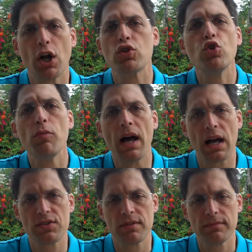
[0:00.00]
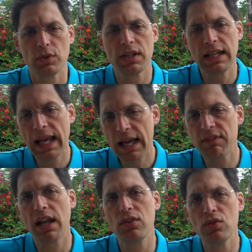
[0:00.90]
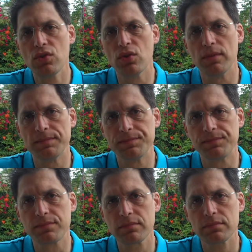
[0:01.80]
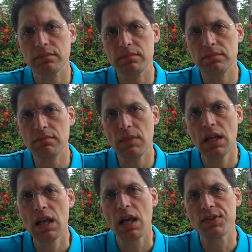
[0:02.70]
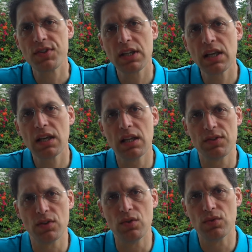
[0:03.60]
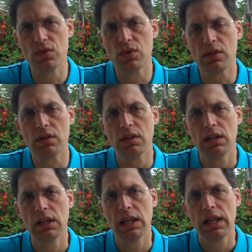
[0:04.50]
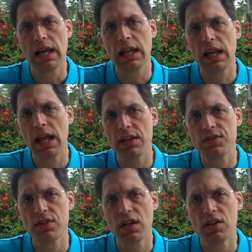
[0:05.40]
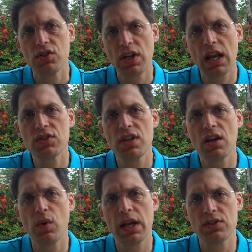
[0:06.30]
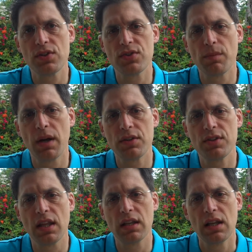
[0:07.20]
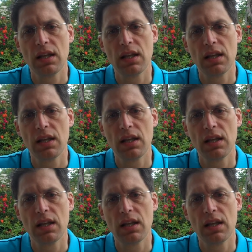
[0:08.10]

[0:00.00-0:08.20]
toolbox. Well, today I've got a new tool. ASEA is a new tool, and it has changed the equation so much that